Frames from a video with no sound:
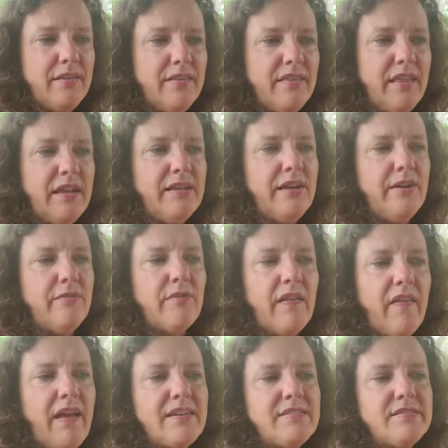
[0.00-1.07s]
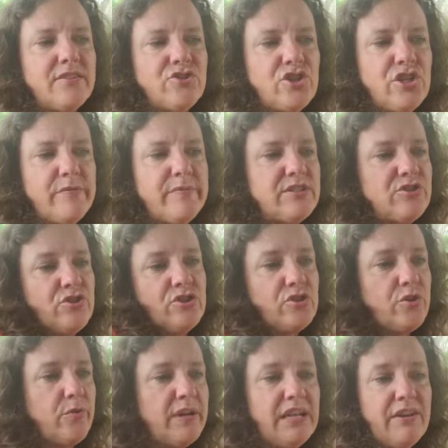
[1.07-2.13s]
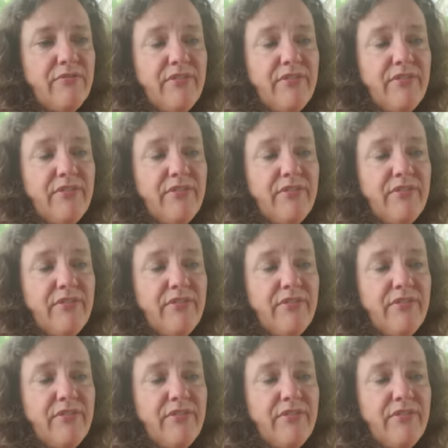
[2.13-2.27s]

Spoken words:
Then he realized that she was just going to